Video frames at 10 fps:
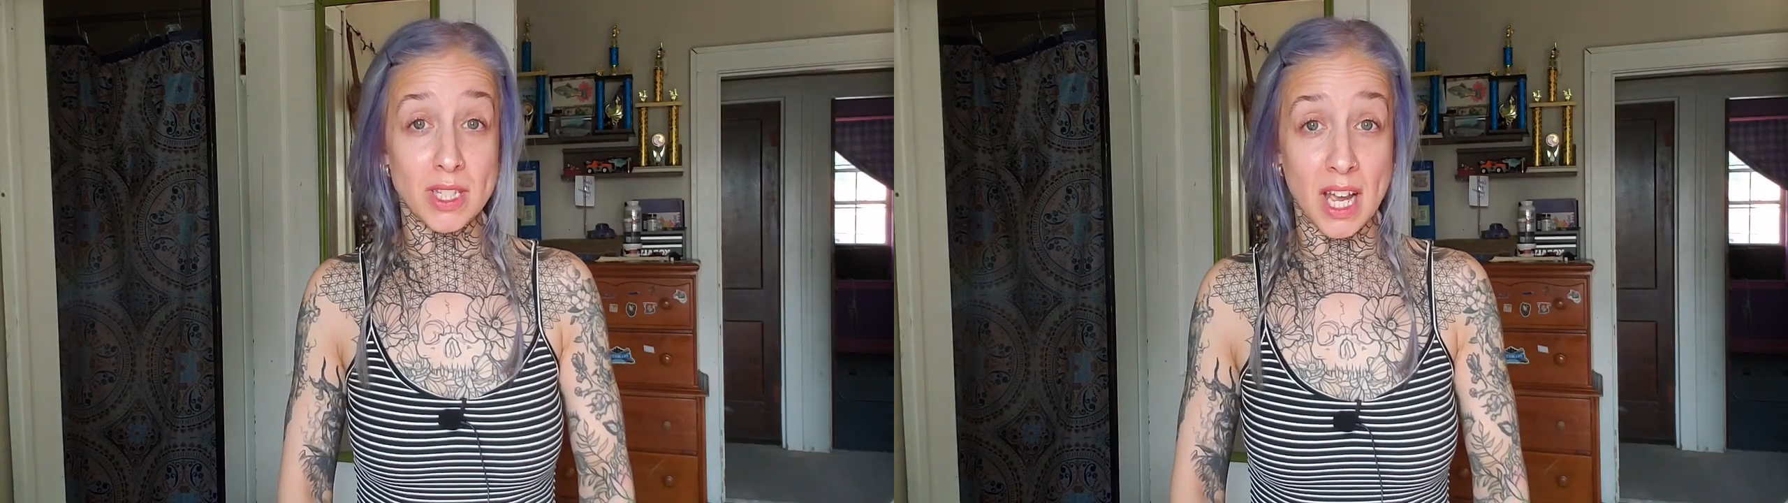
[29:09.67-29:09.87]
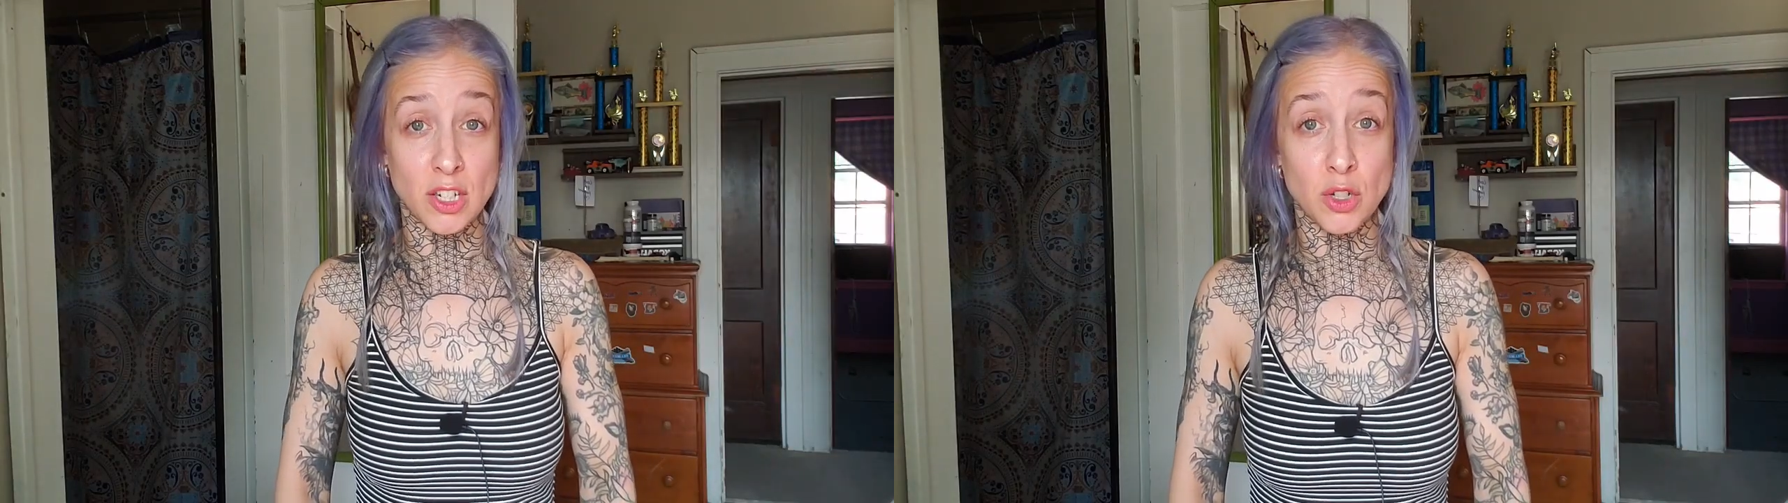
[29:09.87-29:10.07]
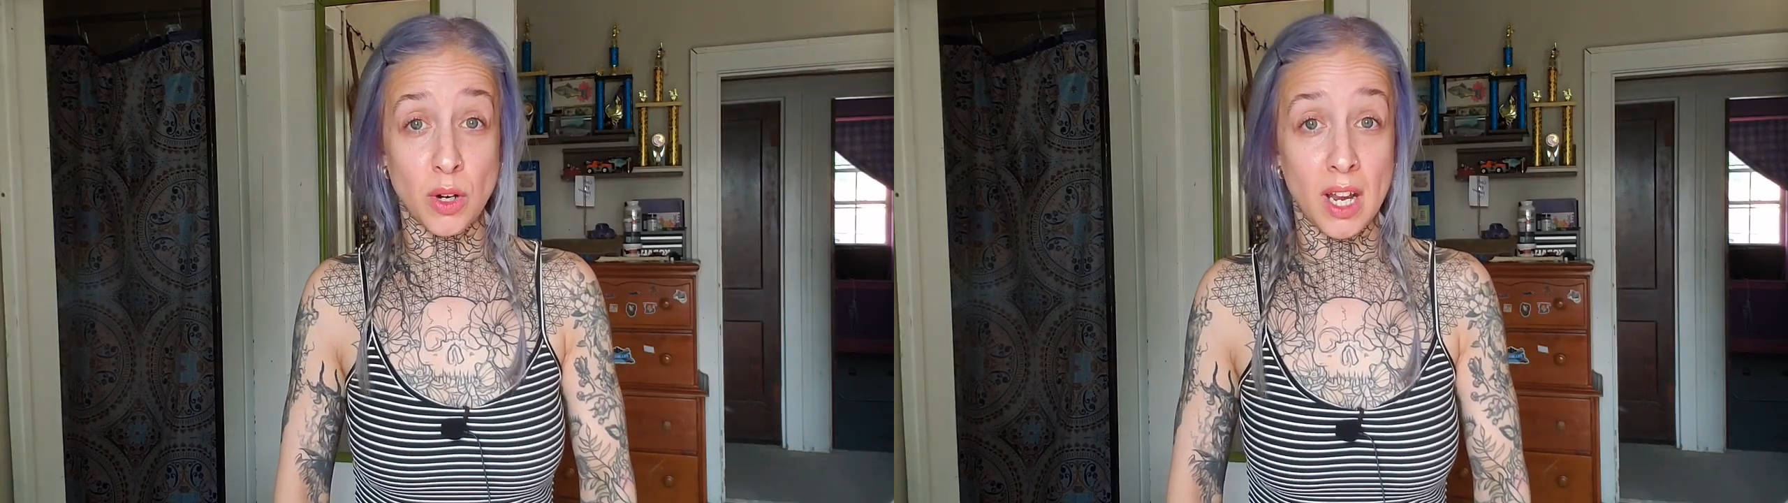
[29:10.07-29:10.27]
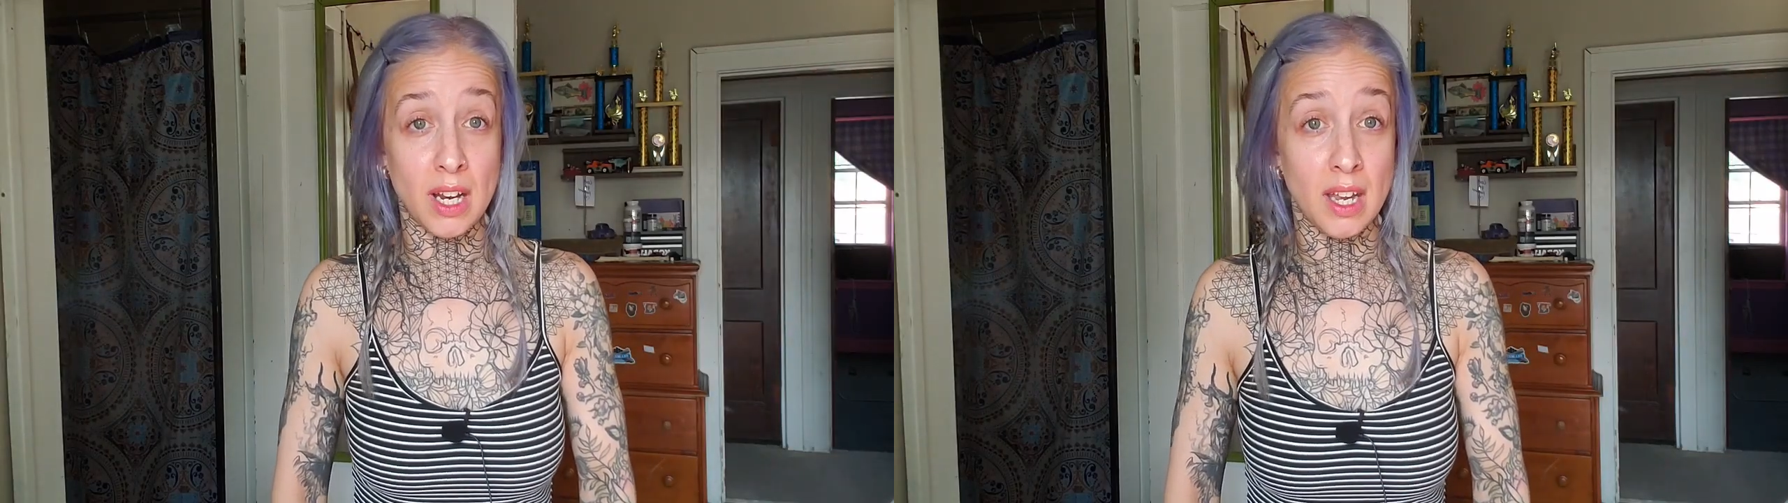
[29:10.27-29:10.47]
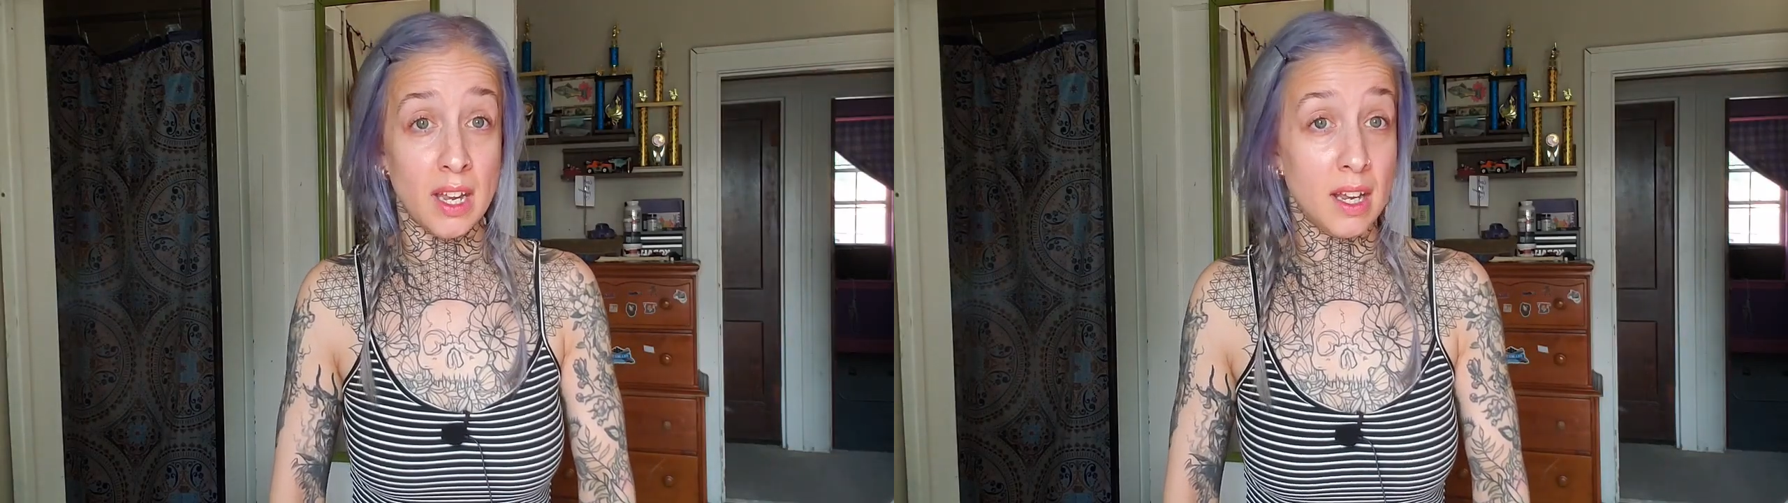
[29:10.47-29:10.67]

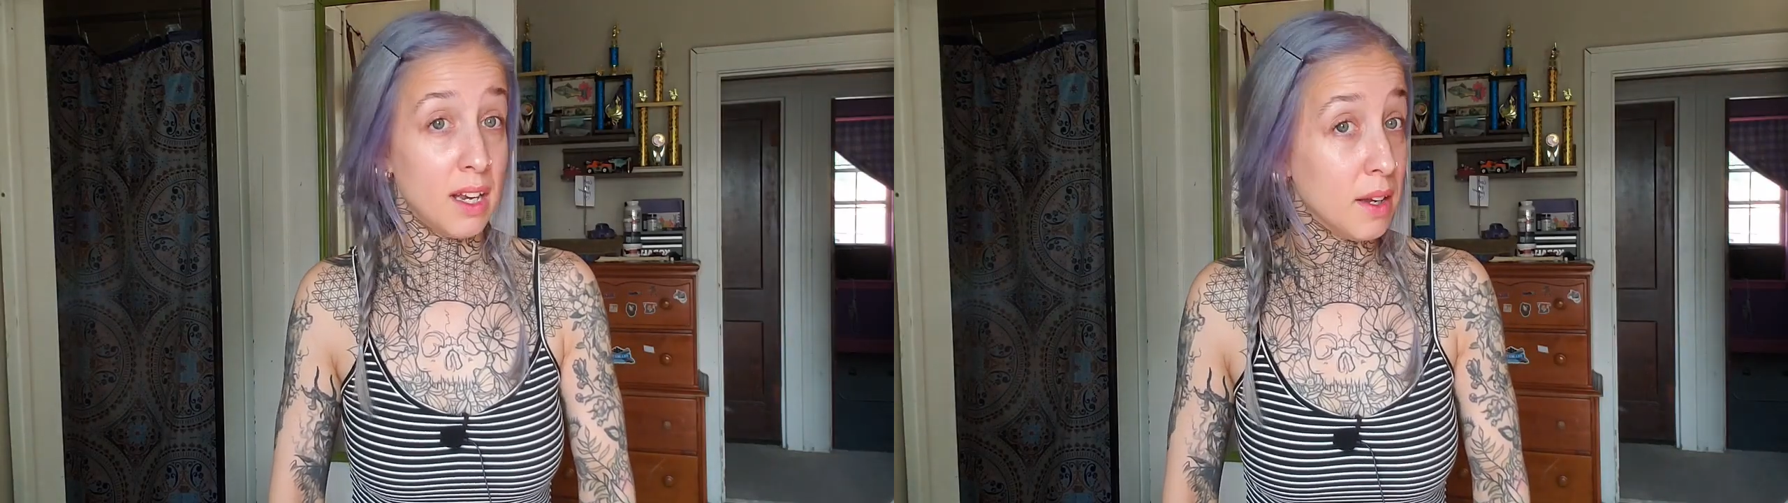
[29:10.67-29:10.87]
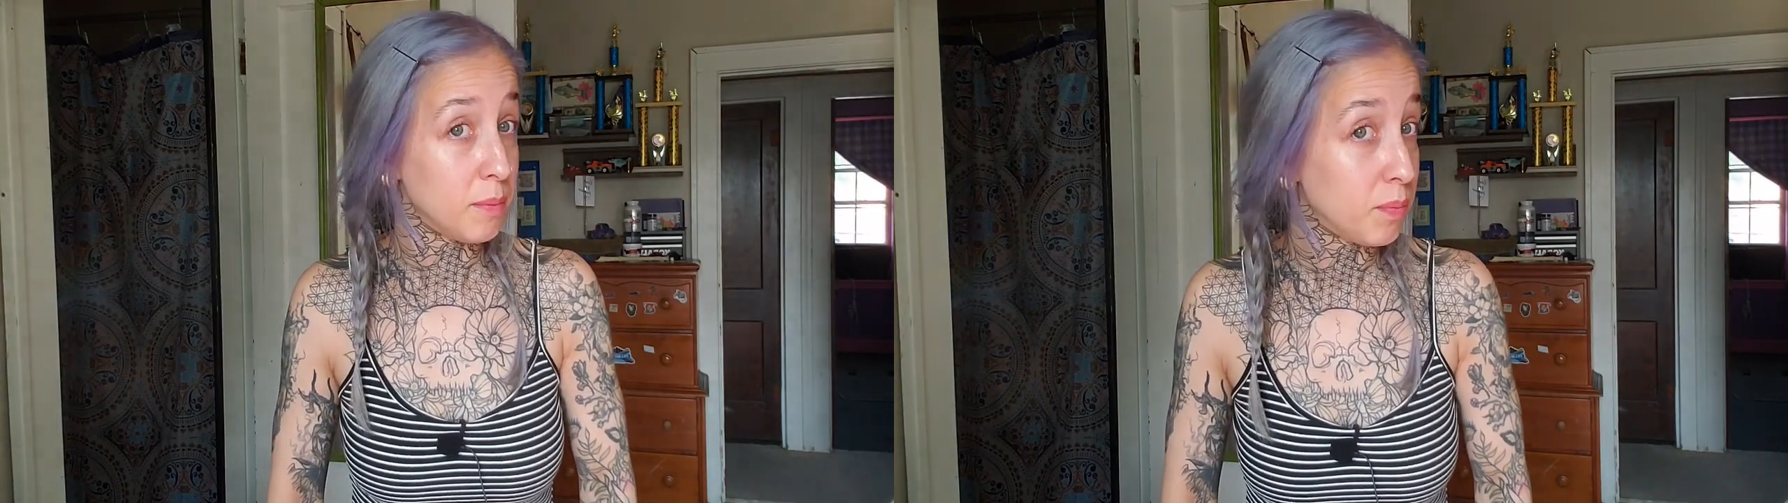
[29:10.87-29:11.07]
saturated?